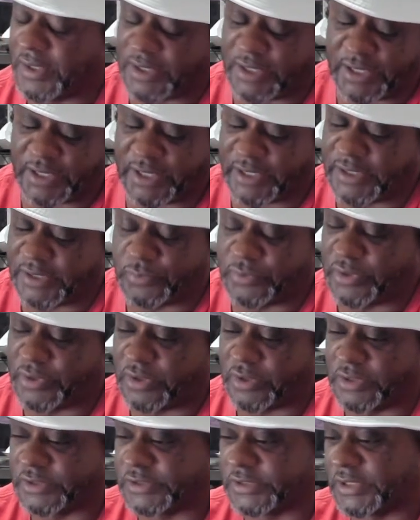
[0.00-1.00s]
Haney went
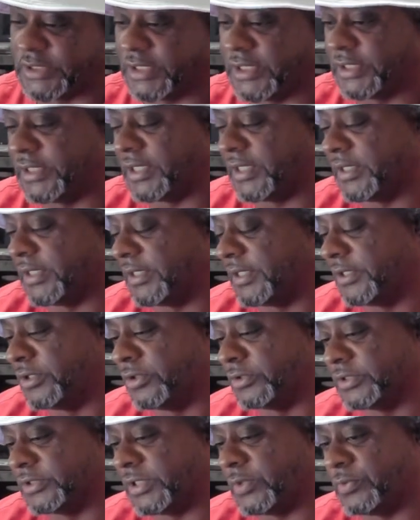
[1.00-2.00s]
on and said that he
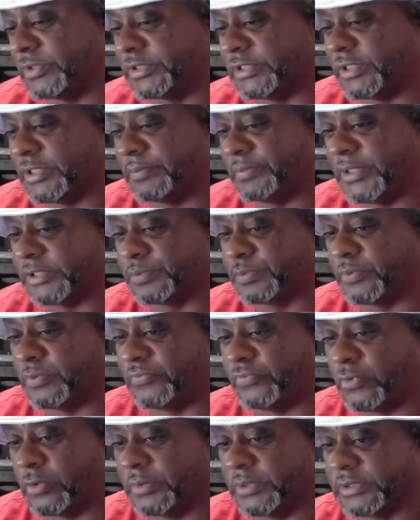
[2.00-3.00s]
knows that wasn't the best
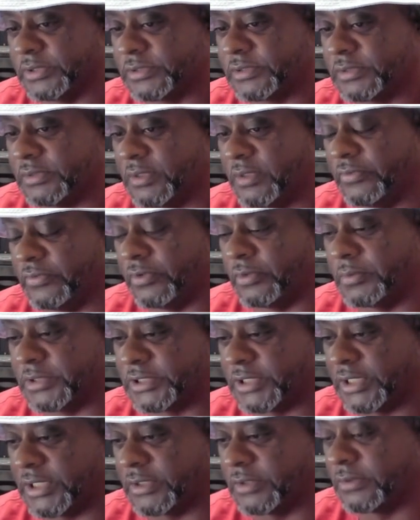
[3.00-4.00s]
performance of
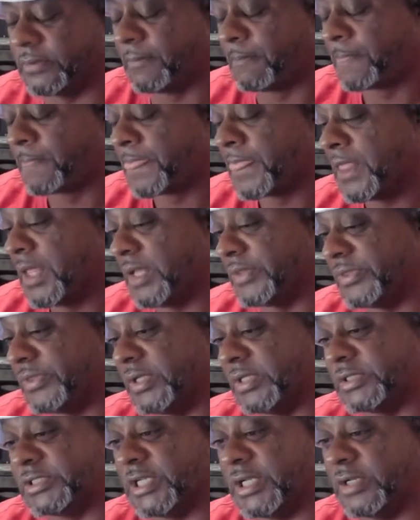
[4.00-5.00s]
Lomachenko. I
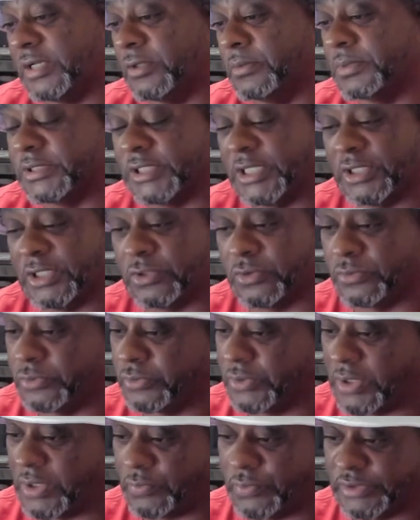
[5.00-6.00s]
think Ch- Lomachenko knew
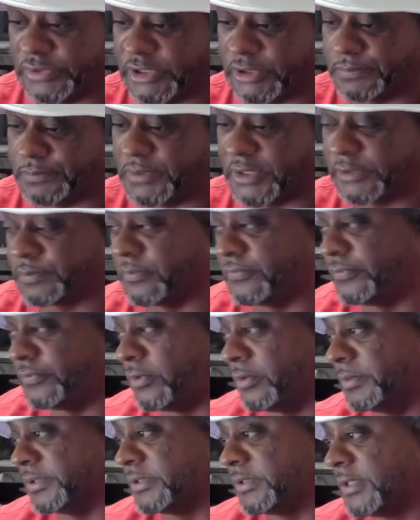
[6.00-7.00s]
that wasn't his best
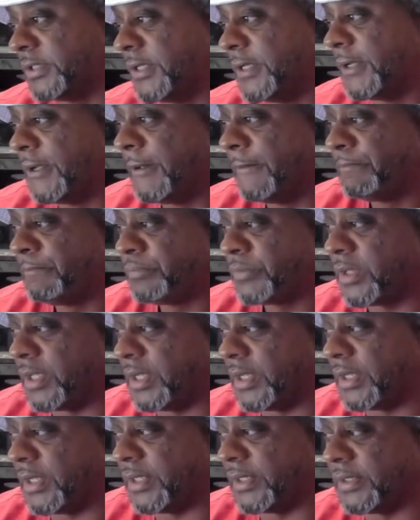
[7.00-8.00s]
performance.
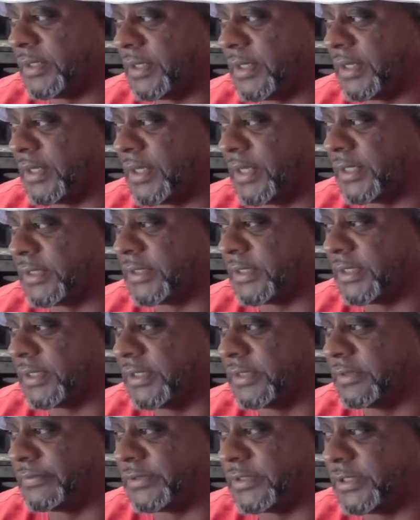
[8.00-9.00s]
And at the
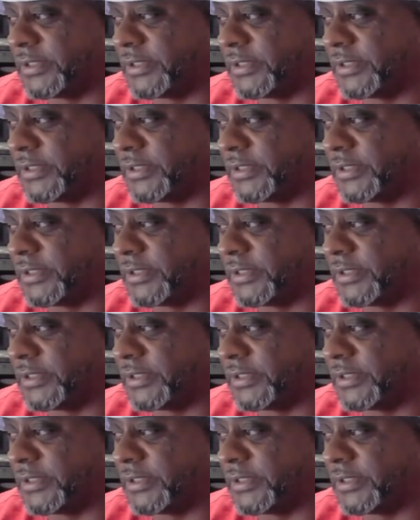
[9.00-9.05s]
end of the